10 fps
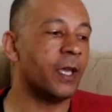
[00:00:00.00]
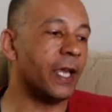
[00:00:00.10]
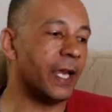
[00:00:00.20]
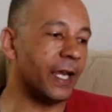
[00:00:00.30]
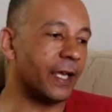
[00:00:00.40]

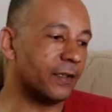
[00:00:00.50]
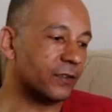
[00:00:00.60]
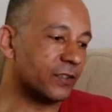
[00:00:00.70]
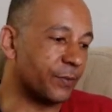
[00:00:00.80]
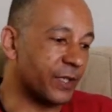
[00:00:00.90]
and
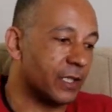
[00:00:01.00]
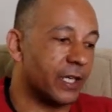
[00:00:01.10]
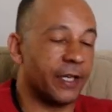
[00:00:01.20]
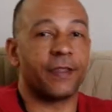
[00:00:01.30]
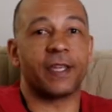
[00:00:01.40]
something
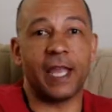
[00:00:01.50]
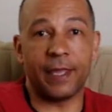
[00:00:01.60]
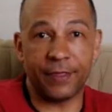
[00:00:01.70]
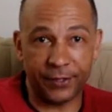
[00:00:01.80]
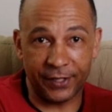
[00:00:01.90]
like the
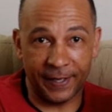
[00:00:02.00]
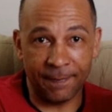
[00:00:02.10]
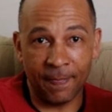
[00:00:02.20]
K30.